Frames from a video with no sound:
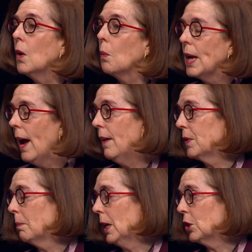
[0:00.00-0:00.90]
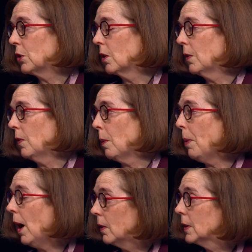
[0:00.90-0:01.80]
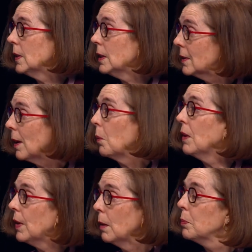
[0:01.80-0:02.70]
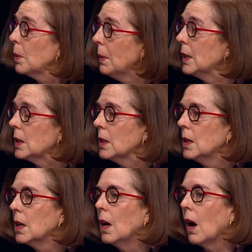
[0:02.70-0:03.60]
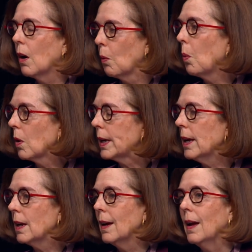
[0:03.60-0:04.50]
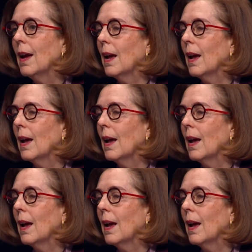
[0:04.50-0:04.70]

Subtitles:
We have to make sure that the policies that we've implemented are working,